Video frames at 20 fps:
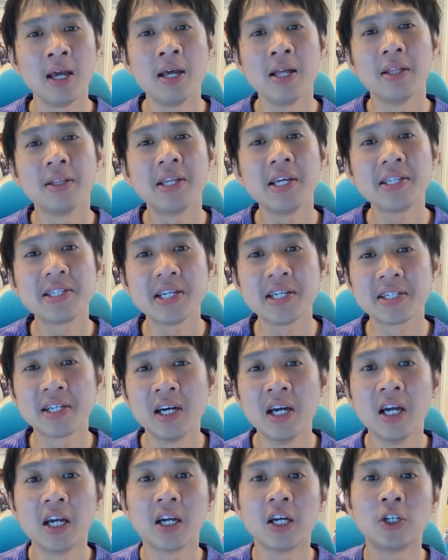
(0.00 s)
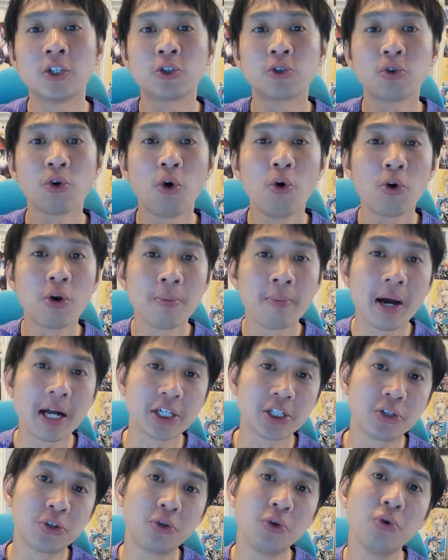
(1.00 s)
This is a control the
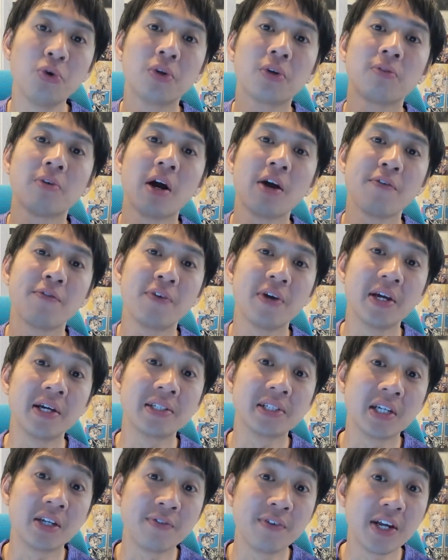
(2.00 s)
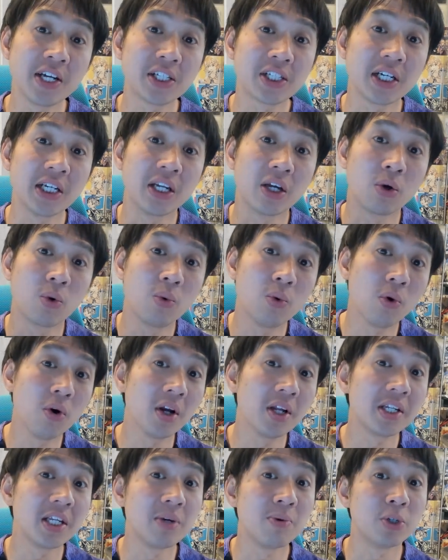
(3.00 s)
match, do the right things, and eventually the
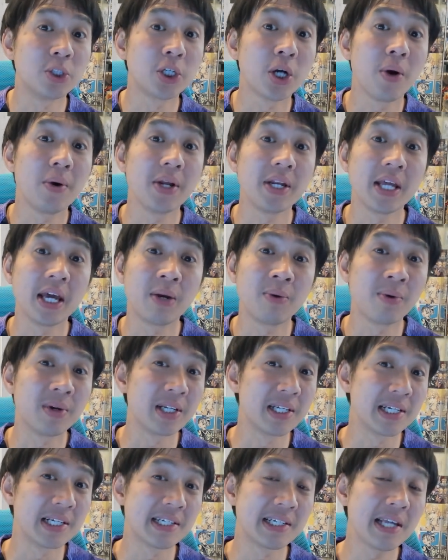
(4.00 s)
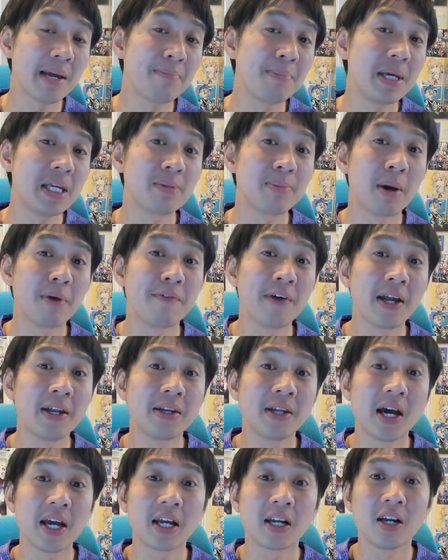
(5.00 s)
quality will show out in the end, whether it's a set piece by Van
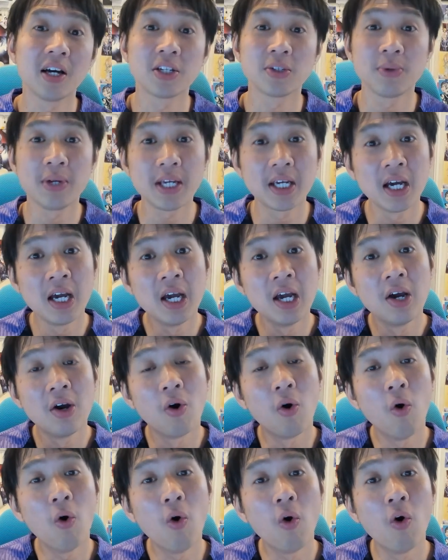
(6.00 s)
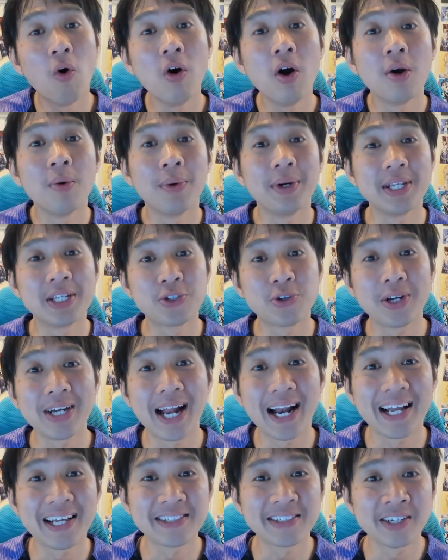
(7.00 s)
Dijk last week, or whether it's Trent
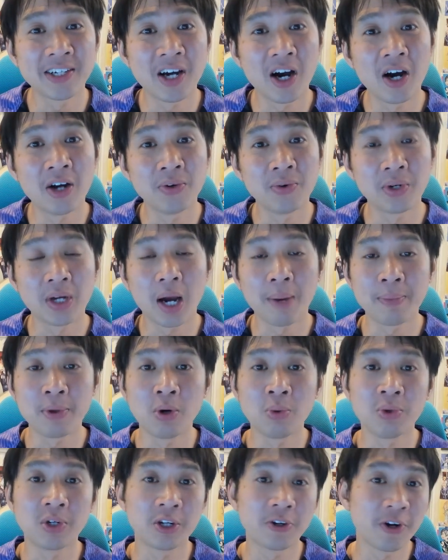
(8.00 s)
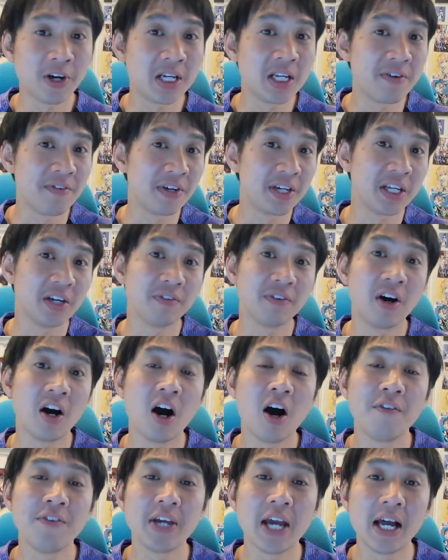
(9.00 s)
Alexander-Arnold coming on with the creativity of a
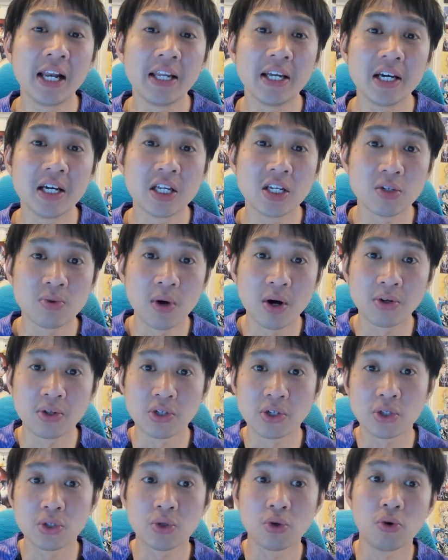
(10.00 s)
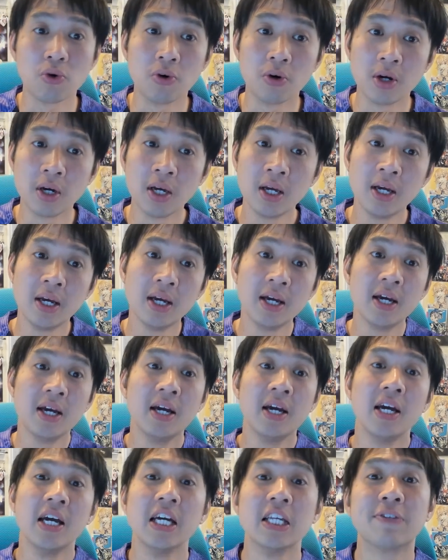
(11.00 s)
Harvey Elliott as well to score.
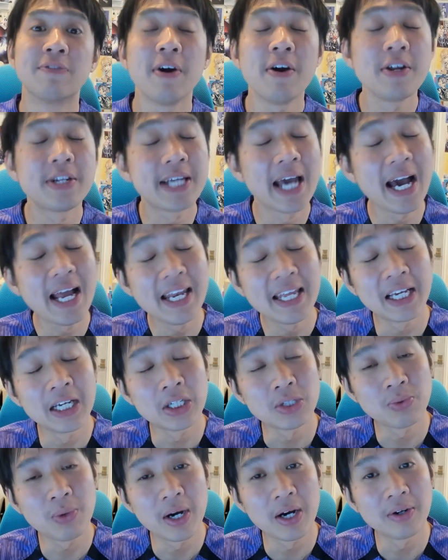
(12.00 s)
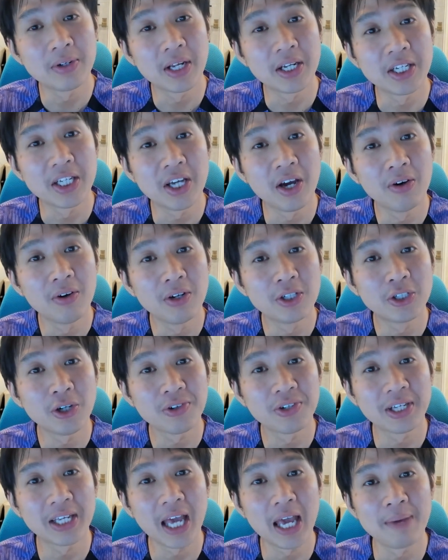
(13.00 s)
It's very telling as well that Diogo
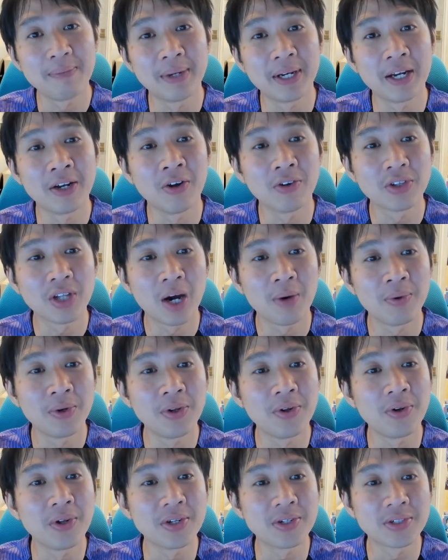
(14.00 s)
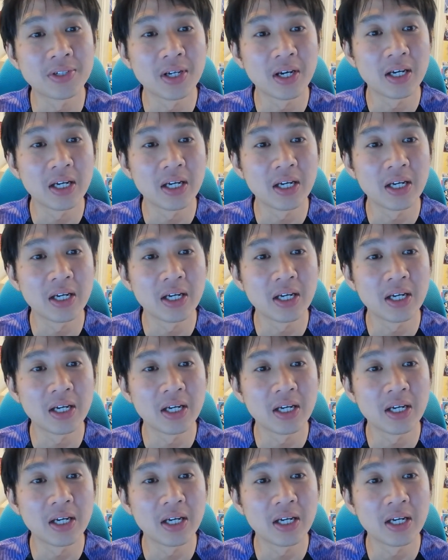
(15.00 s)
Jota came in and not Darwin Núñez.